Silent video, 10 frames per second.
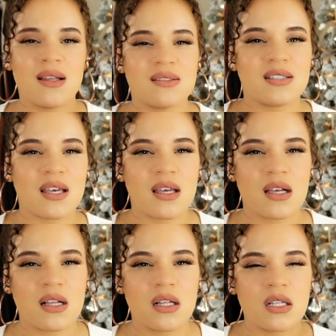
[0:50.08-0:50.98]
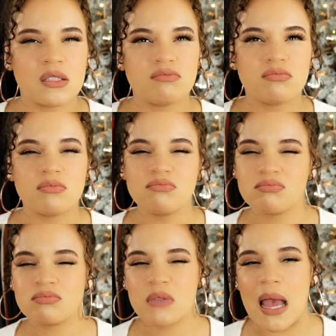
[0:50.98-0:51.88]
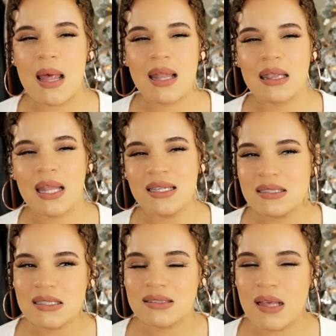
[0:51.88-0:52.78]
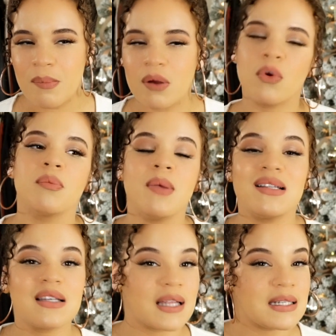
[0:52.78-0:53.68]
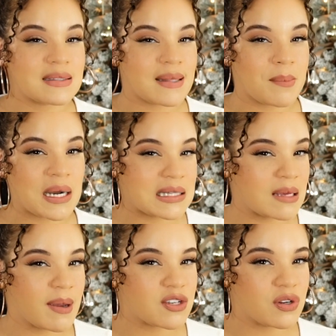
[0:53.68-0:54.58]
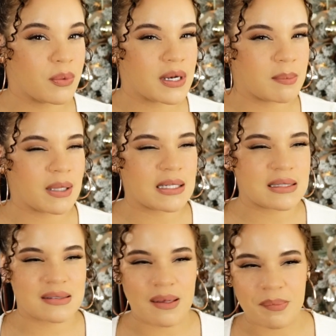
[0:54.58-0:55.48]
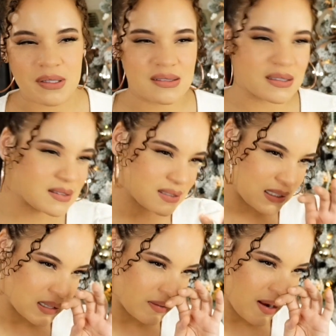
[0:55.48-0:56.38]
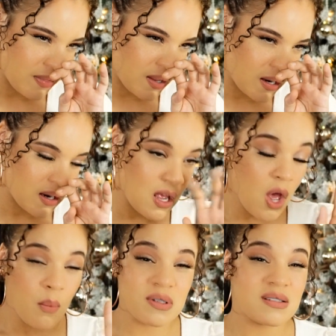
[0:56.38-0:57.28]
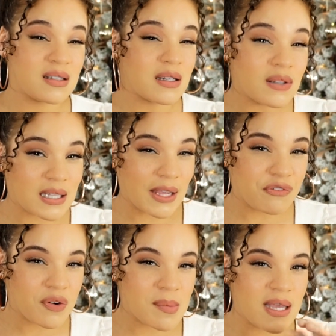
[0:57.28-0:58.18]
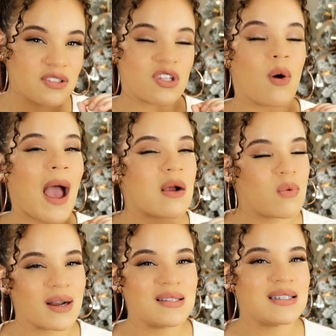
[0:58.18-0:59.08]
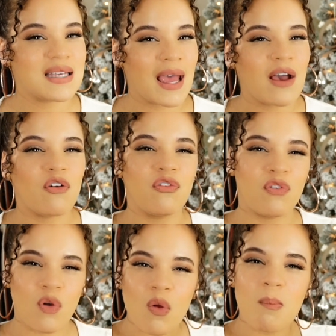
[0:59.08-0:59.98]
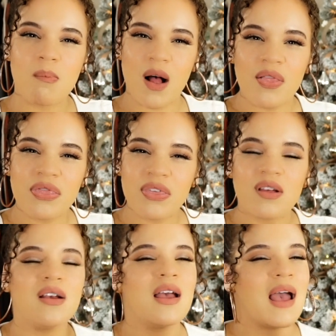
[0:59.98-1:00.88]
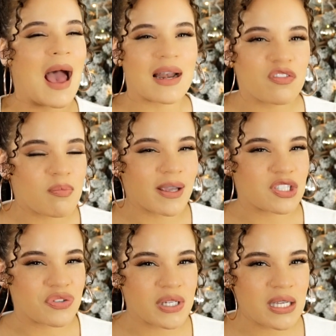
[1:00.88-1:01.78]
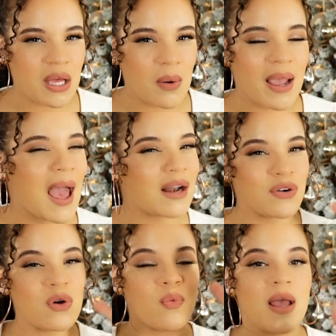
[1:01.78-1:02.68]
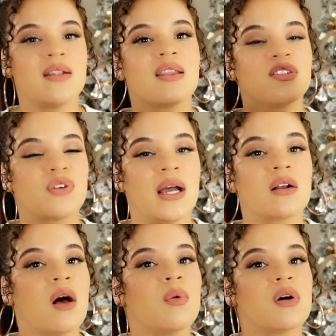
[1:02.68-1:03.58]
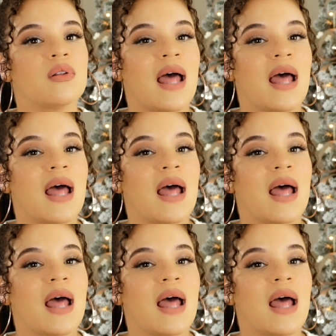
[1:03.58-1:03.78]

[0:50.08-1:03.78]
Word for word: until mm, late December, well, mid to late December. I think my tree went up like December sixteenth around there, which is a little late for me. So I wanted to get a full month out of my tree. Okay, I don't know when this try on haul will go